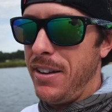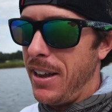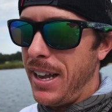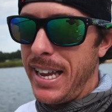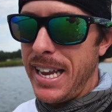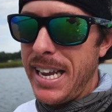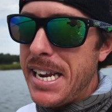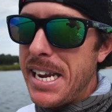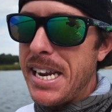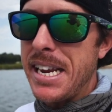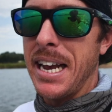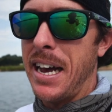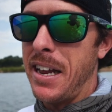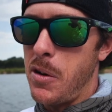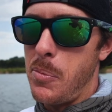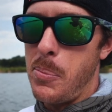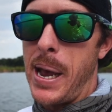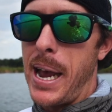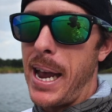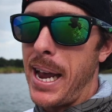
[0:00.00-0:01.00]
Any kind
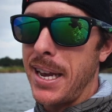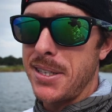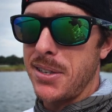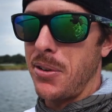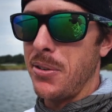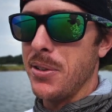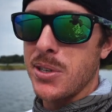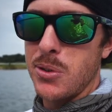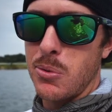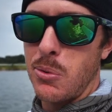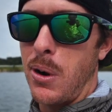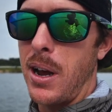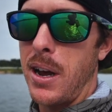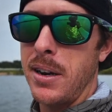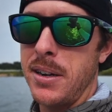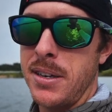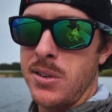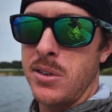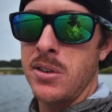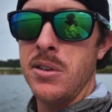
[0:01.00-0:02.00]
of bass on this
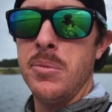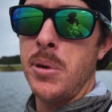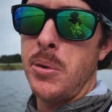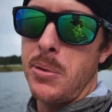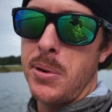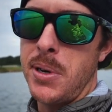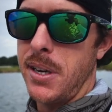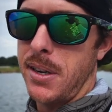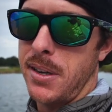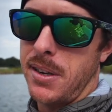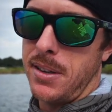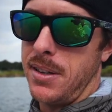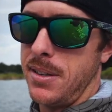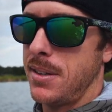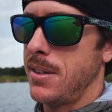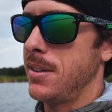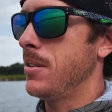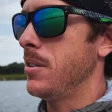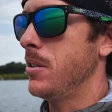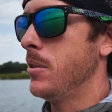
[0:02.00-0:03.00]
rod is going to be
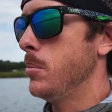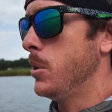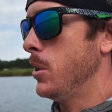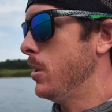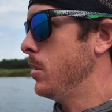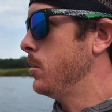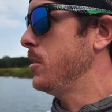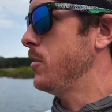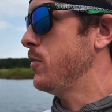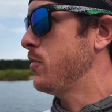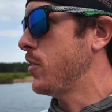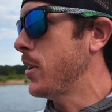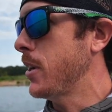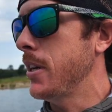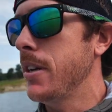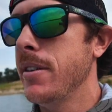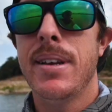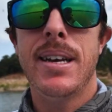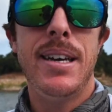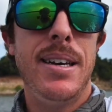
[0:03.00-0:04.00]
ridiculous. It'll, it'll be
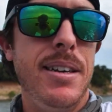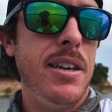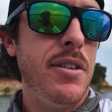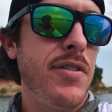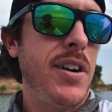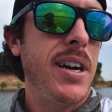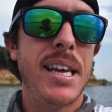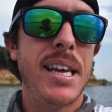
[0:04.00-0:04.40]
funny uh, if I